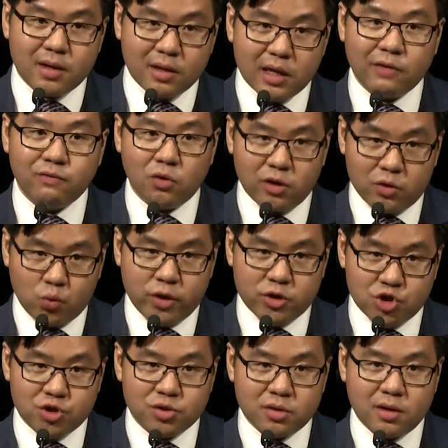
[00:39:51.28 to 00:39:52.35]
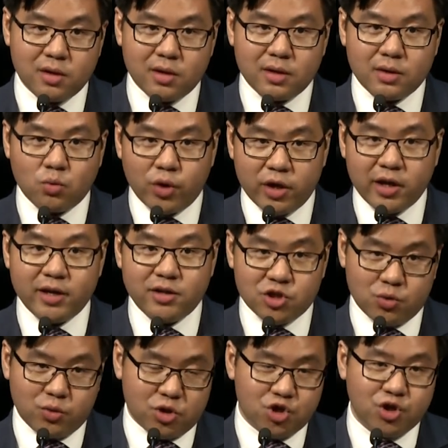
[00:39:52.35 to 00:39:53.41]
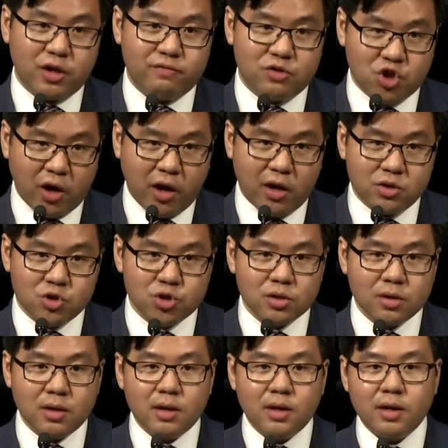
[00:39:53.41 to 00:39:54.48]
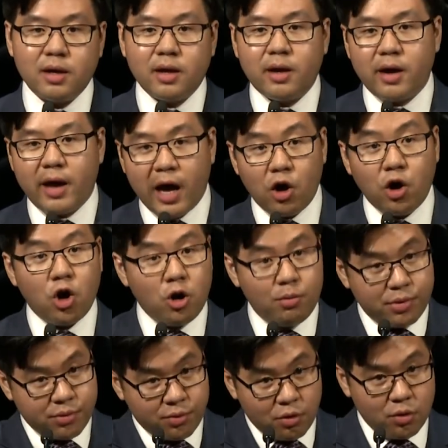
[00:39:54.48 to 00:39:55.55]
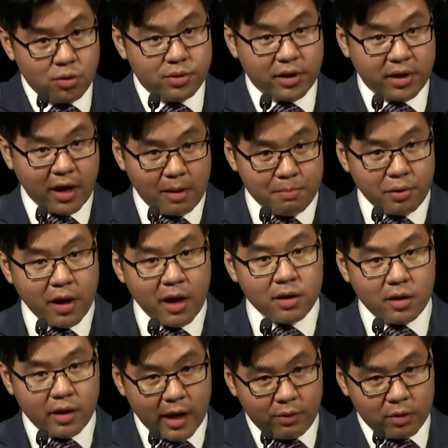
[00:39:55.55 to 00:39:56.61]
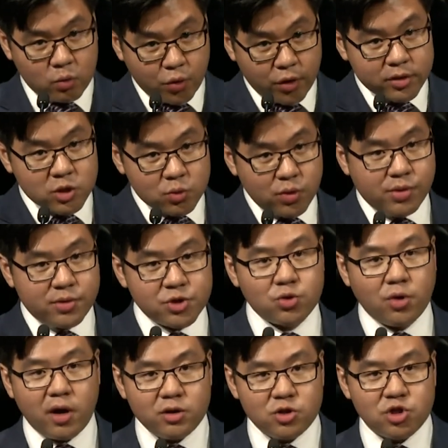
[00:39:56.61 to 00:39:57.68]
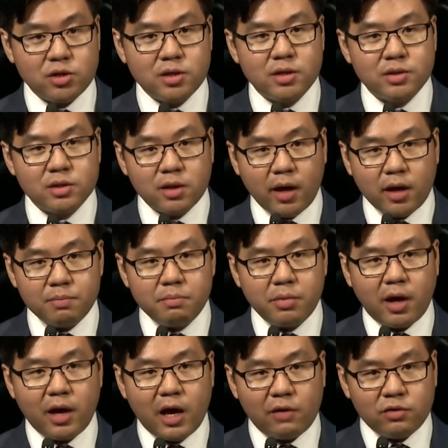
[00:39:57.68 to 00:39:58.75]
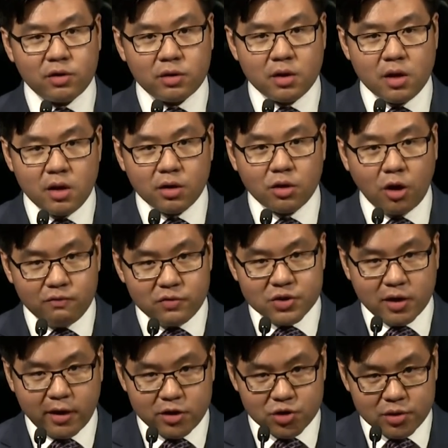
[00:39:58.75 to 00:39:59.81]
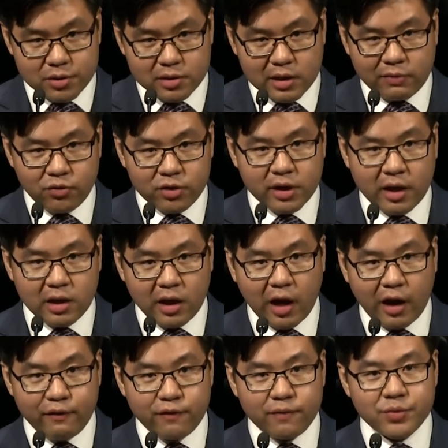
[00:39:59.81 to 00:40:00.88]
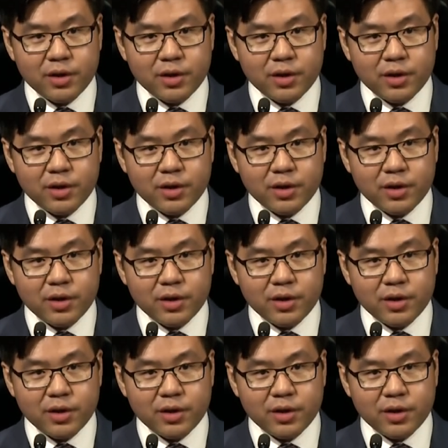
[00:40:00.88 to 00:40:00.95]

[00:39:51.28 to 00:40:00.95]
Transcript: level at which we need to achieve change. Uh, our hope through the campaign and how it works with the strategy is that by having conversations in everyday life,